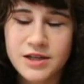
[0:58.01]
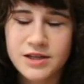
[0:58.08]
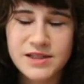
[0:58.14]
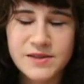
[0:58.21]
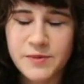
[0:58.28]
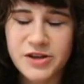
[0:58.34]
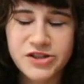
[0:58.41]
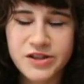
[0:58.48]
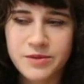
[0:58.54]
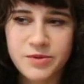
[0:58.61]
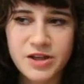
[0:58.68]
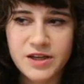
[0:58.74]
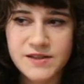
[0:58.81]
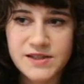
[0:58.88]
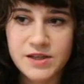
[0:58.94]
especially
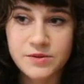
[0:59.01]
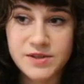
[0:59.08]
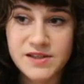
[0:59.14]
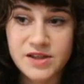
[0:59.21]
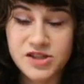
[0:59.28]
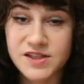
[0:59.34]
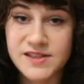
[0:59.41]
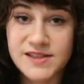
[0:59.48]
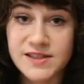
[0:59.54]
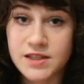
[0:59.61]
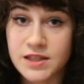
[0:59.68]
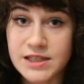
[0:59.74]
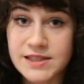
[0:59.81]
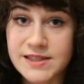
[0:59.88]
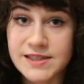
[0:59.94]
because he was such a
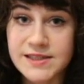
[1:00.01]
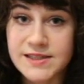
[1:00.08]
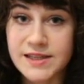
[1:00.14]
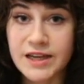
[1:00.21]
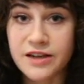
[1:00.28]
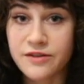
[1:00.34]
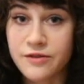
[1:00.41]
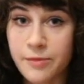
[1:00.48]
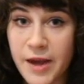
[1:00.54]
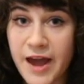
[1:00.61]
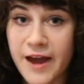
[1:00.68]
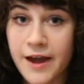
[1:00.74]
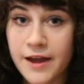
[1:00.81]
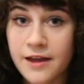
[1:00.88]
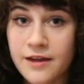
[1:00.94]
sleazy skeeve
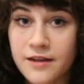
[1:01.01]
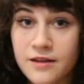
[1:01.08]
bag.